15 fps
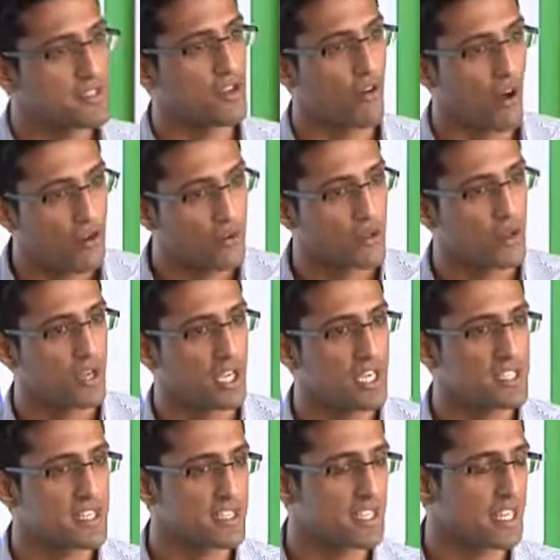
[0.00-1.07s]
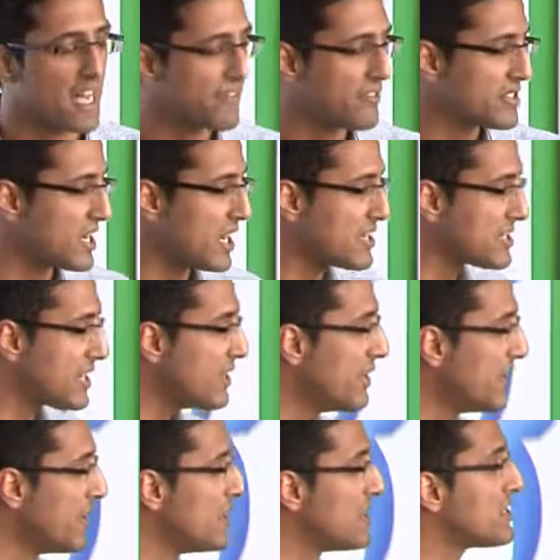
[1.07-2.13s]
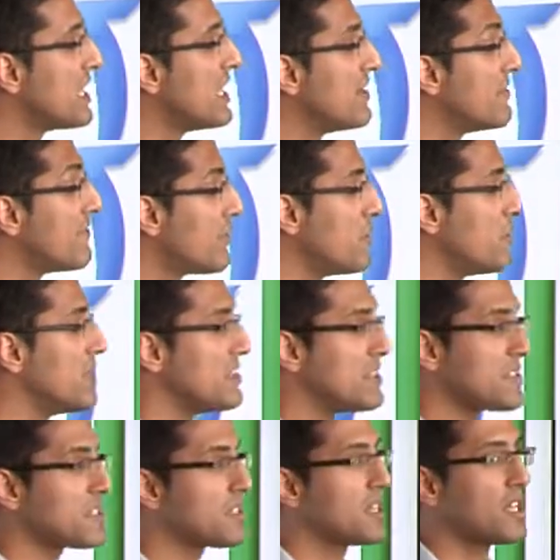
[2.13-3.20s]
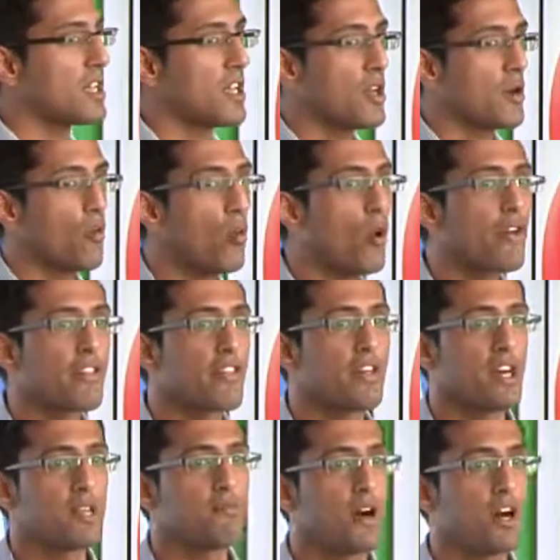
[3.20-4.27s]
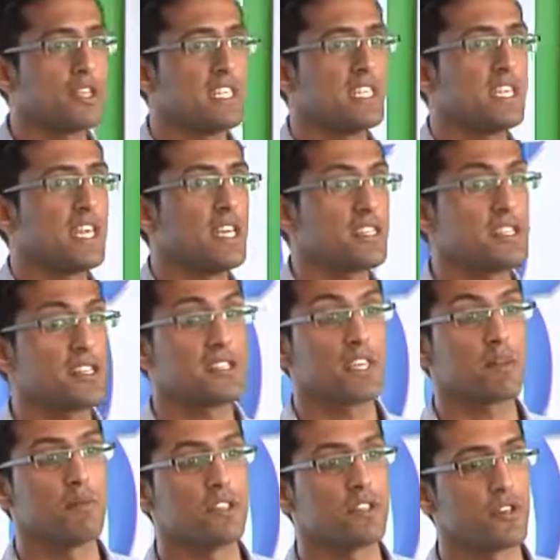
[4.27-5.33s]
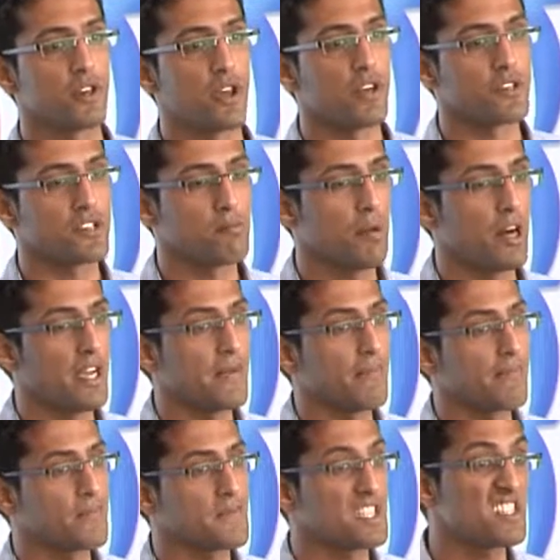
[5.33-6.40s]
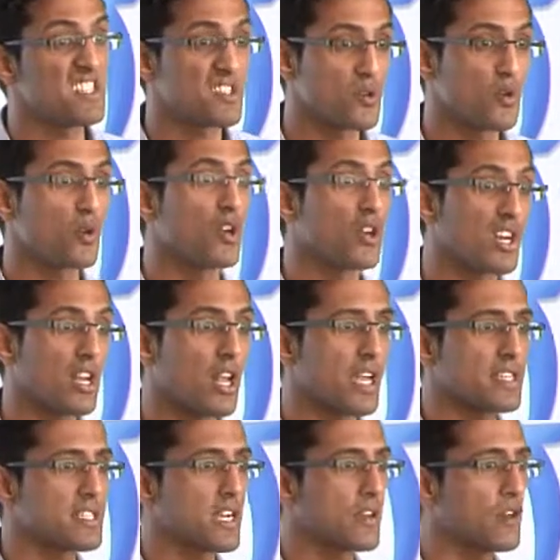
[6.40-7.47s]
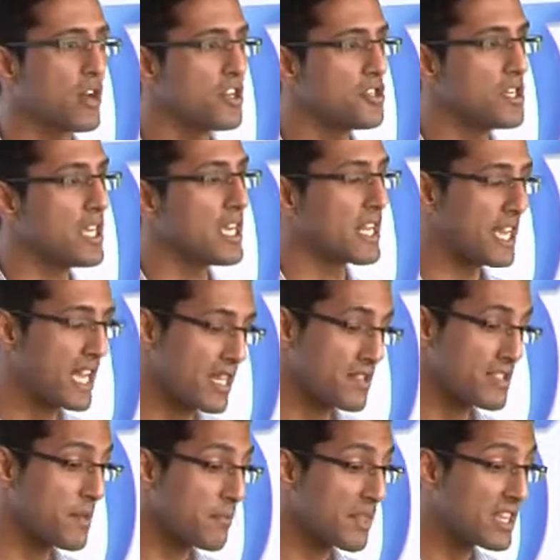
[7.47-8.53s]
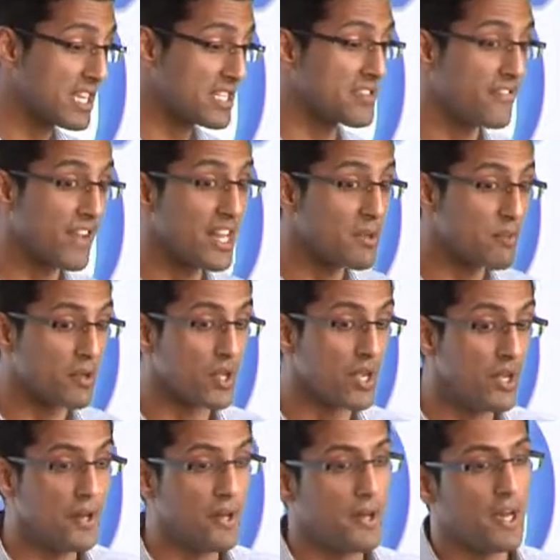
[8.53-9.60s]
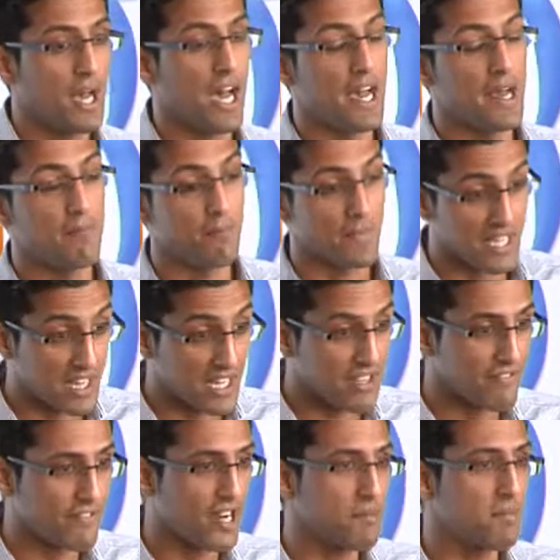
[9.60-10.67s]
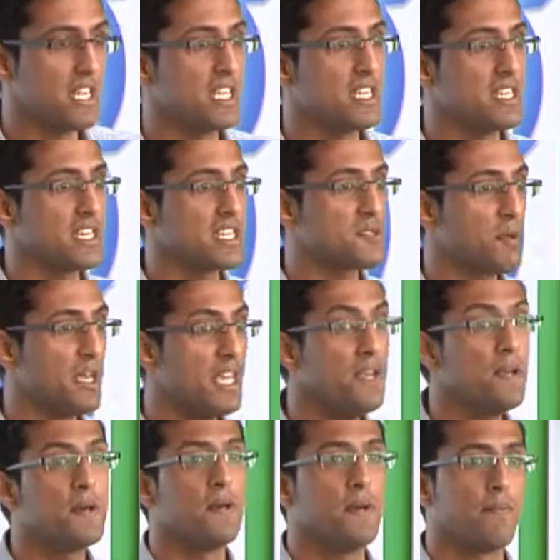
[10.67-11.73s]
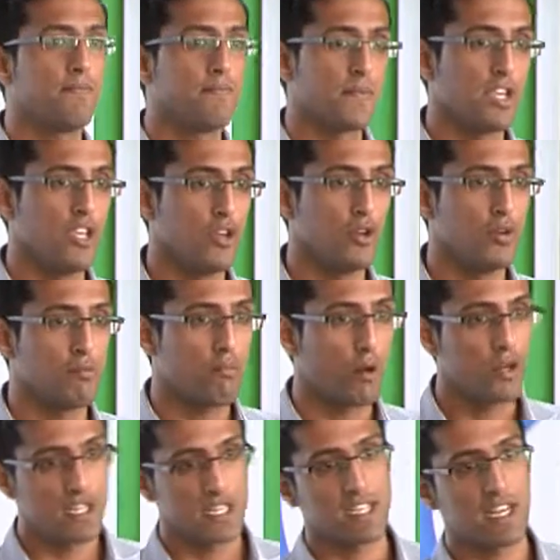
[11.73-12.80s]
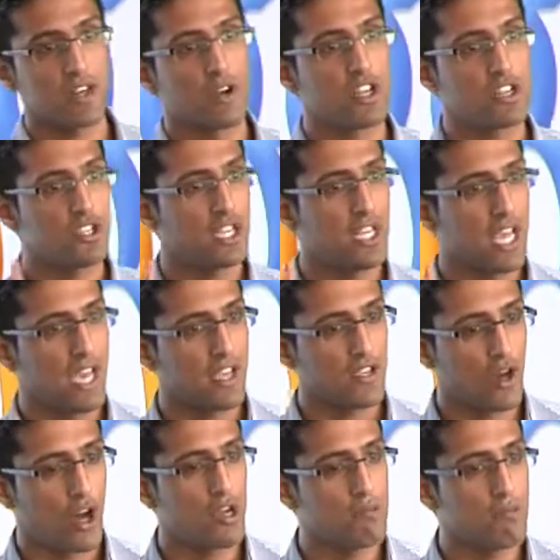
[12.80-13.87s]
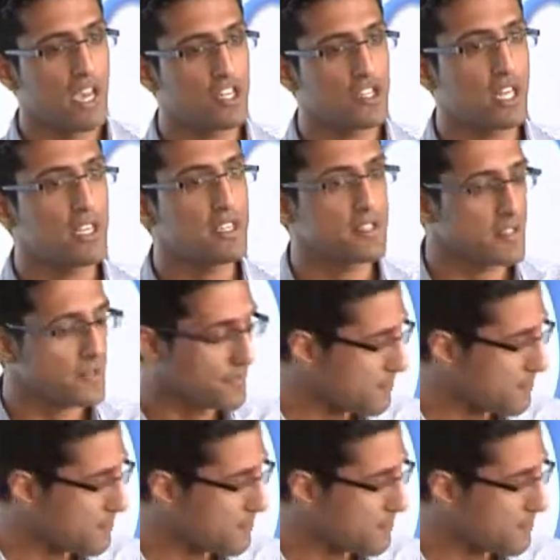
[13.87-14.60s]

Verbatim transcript: your own cookies as an advertiser, to influence what third-party data segments you're going to buy. So this is called lookalike technology, and again, something that's available um, in the Invite Media D S P. You point the technology at your homepage list,